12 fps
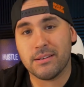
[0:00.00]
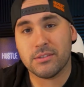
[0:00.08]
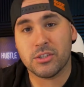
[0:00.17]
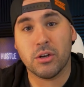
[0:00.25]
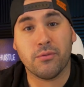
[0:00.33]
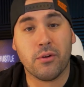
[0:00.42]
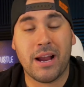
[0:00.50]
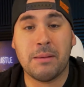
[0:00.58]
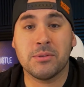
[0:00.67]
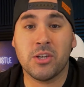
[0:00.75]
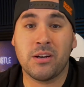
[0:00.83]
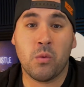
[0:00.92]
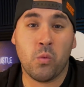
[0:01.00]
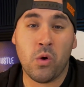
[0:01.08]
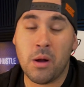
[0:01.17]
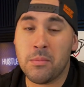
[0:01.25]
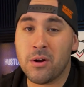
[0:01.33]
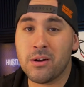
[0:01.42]
So for Amazon and
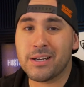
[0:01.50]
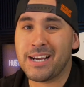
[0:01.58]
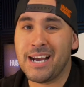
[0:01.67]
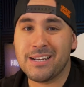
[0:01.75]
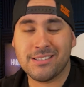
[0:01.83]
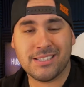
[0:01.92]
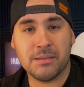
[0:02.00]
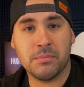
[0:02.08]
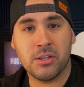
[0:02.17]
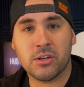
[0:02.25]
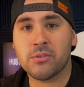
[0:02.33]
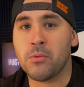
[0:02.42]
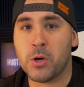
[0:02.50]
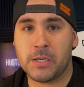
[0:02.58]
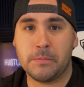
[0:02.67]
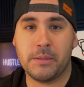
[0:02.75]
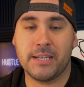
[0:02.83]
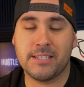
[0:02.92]
Walmart, kind of similar
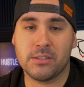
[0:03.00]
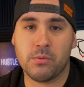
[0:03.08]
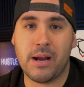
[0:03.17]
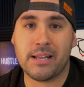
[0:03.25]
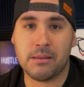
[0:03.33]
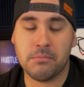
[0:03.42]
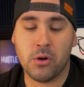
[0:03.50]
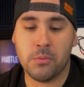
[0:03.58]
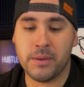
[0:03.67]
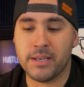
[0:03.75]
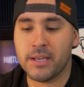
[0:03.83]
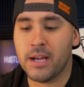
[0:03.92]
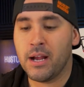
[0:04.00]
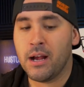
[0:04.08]
marketplaces we're at the moment.